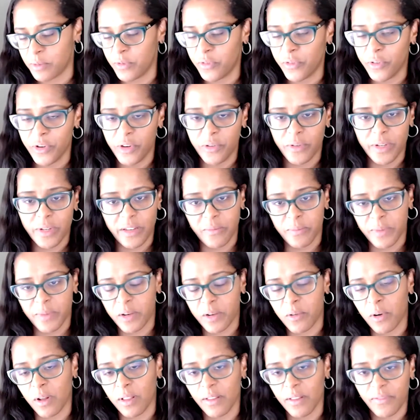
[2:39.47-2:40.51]
before you could even be
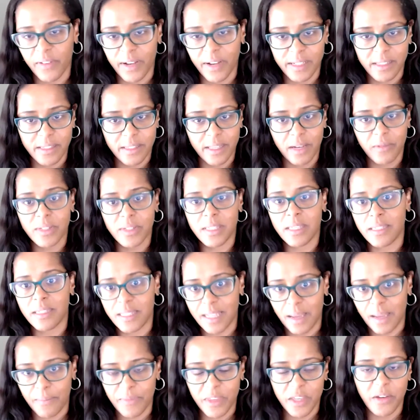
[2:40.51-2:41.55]
qualified. So that was a
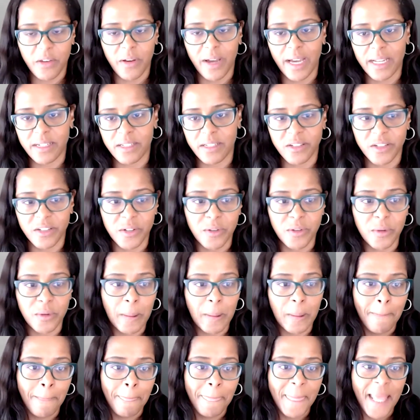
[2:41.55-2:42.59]
step that you had to
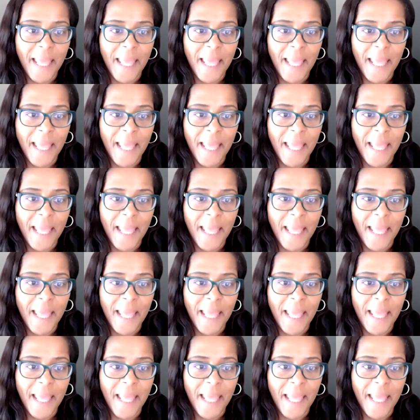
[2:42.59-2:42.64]
do.